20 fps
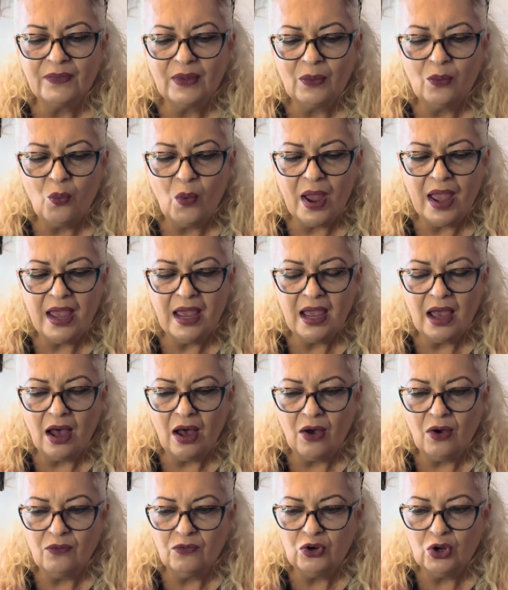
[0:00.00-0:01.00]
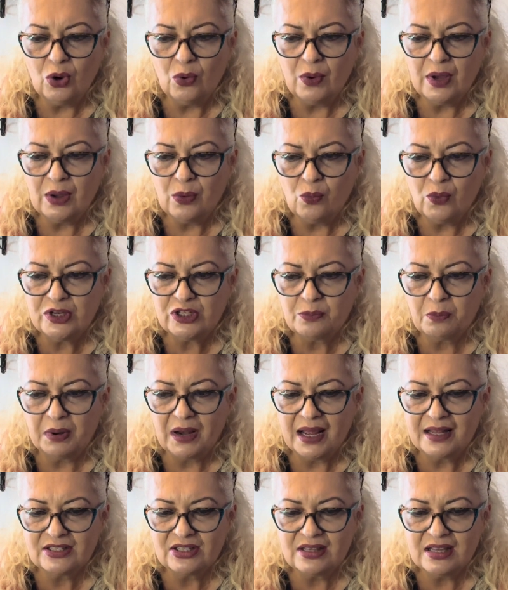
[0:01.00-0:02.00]
way of knowing which
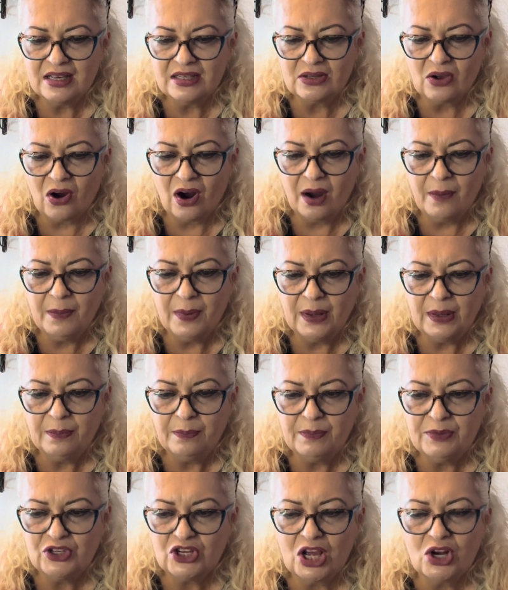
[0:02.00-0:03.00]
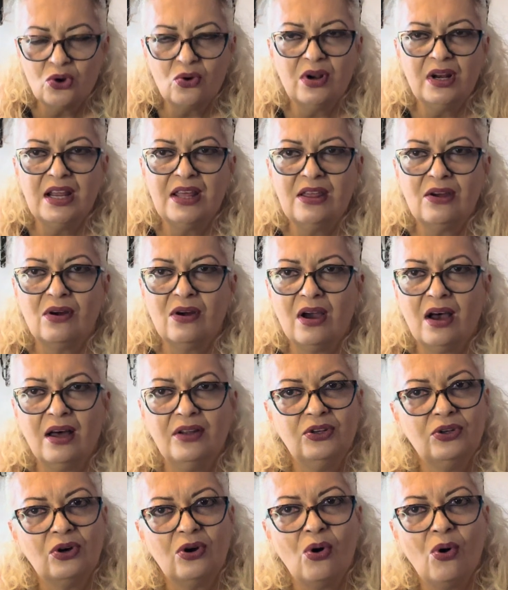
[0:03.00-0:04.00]
plants these are, but generally they're
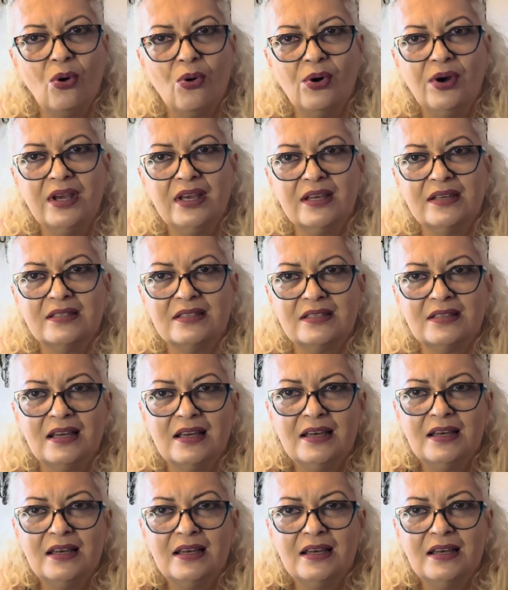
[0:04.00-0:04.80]
under Hoyas.